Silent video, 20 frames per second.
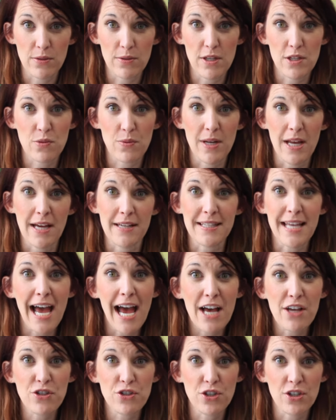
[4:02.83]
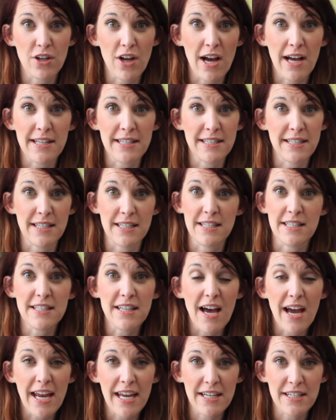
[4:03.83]
So this one has astronauts and
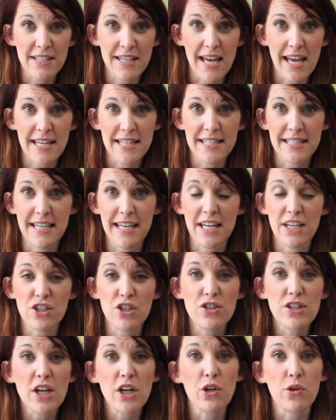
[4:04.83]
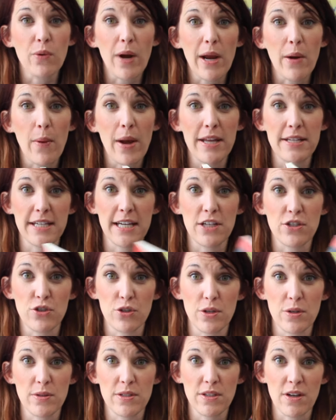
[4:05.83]
scientists, and just a great way to
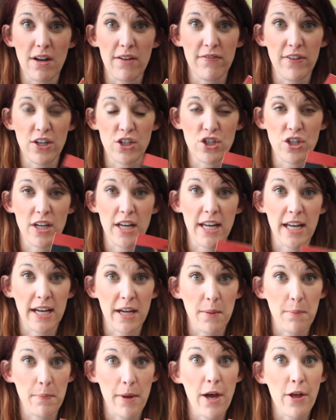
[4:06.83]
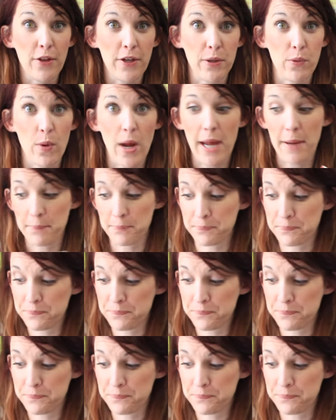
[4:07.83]
introduce nonfiction in a compelling way.